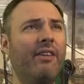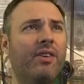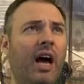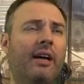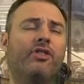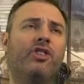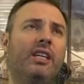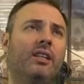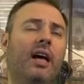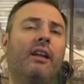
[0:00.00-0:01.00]
I have not
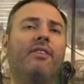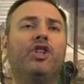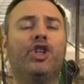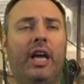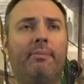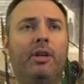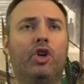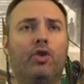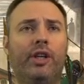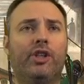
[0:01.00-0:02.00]
seen a lot of
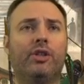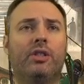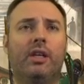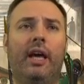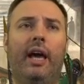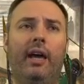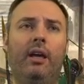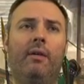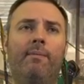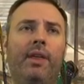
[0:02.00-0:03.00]
enchantment creatures
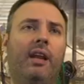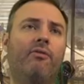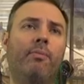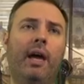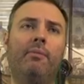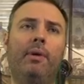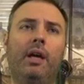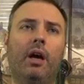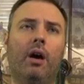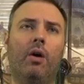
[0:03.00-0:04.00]
today that have made
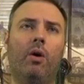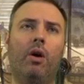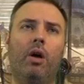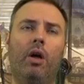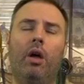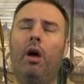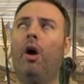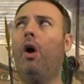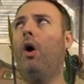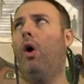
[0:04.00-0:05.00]
me go,
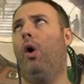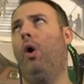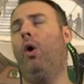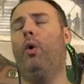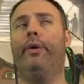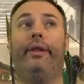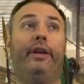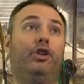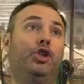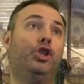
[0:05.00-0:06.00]

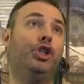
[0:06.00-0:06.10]
holy